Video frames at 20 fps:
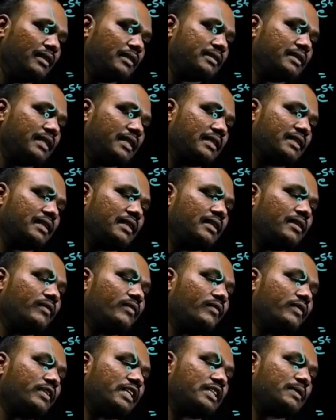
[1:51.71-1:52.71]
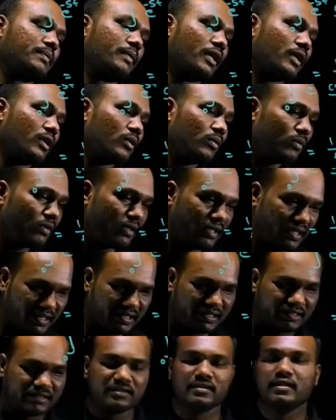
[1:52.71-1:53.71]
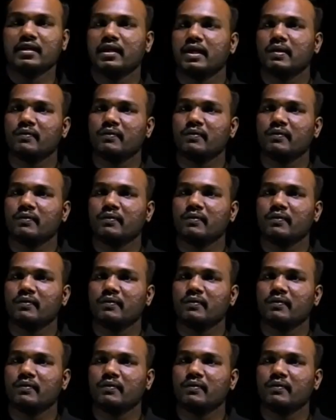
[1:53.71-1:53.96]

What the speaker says: 16 with respect to ds.